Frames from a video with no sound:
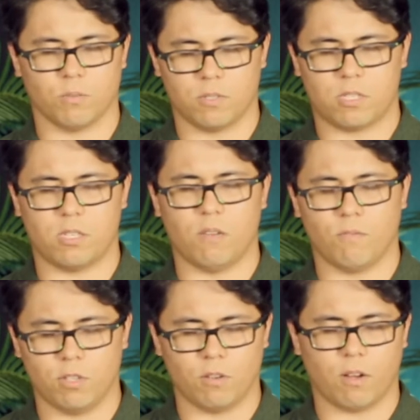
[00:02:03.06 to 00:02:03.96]
to
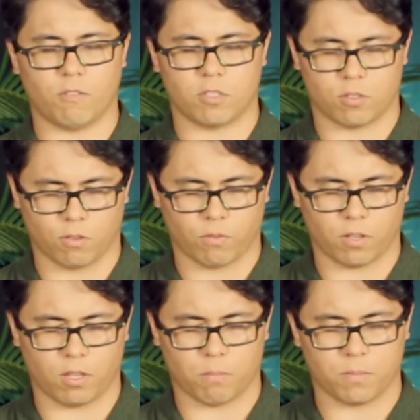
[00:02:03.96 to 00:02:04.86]
receive what you have in store
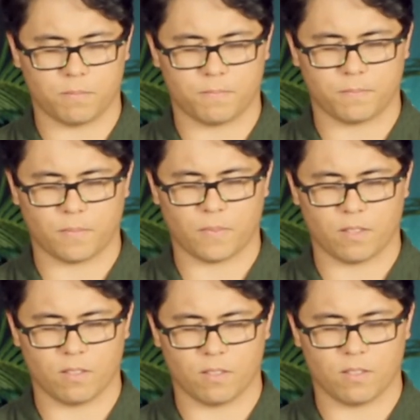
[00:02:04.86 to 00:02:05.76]
for them.
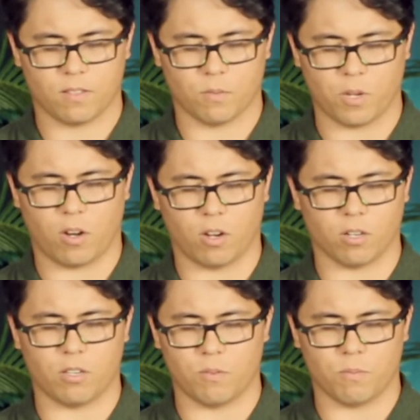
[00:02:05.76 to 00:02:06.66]
And we
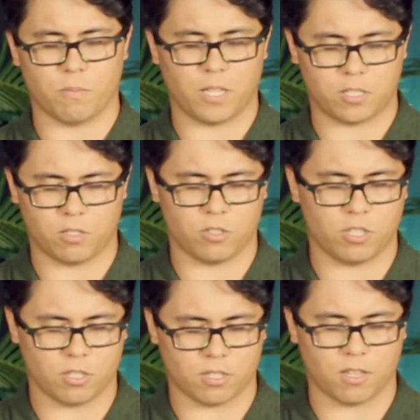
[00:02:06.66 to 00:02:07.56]
honor you and bless you in
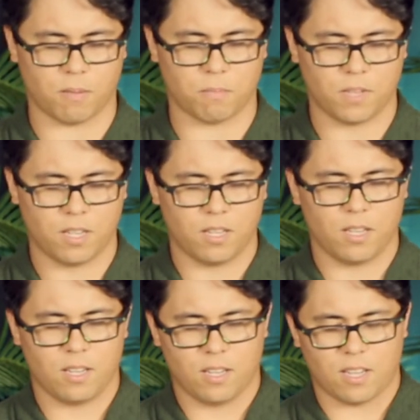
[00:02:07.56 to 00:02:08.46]
Jesus' name.
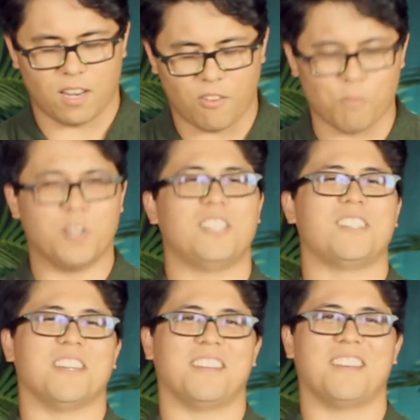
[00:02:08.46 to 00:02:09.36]
And everybody
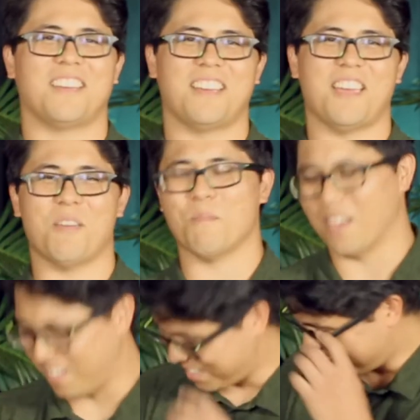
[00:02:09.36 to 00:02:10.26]
said, amen.